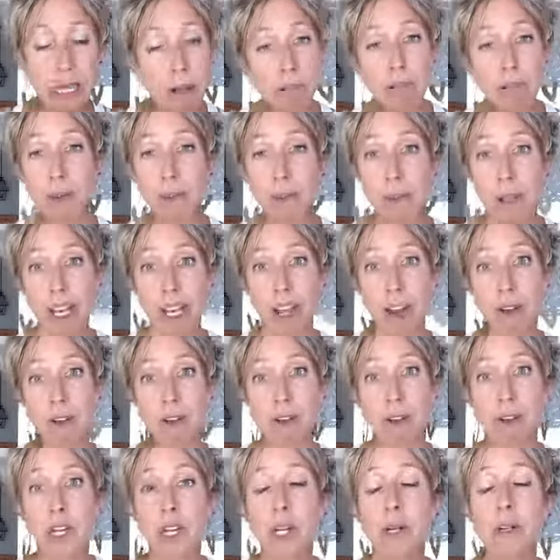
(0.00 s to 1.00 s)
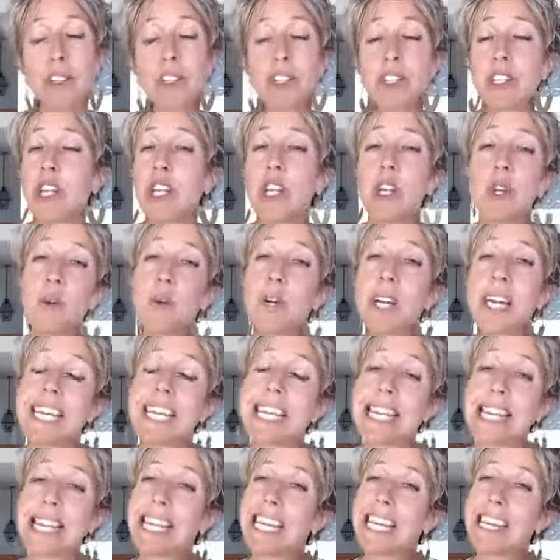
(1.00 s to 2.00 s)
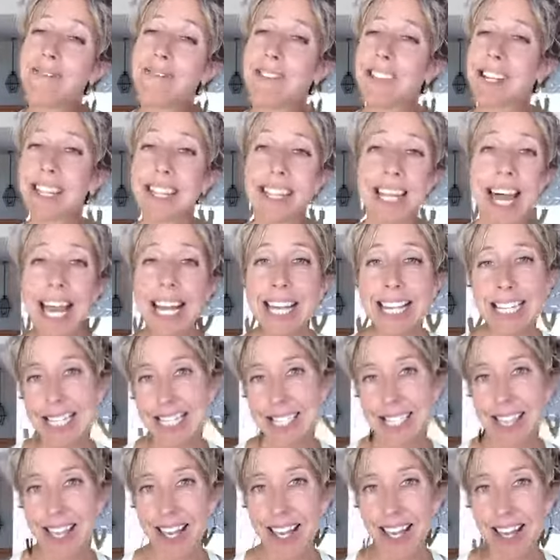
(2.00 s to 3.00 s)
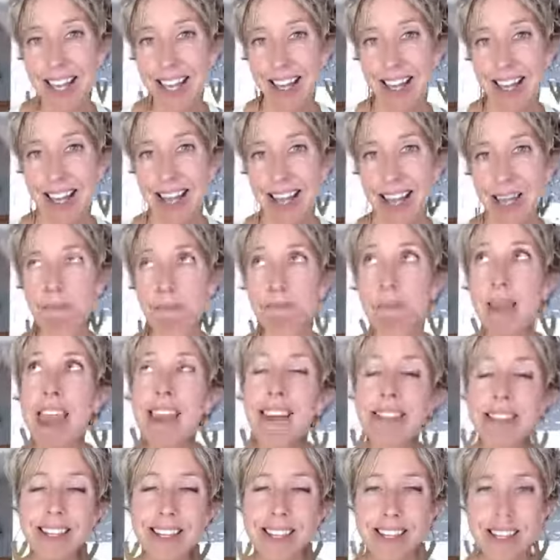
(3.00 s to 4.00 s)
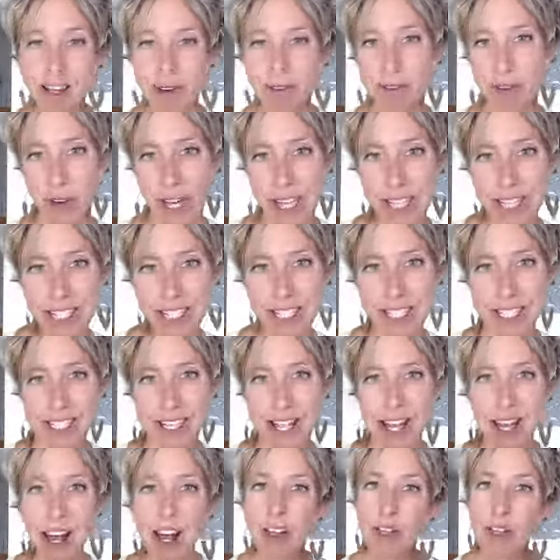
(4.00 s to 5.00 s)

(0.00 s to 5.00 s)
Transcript: implemented for you so that you can leave the legacy and make the difference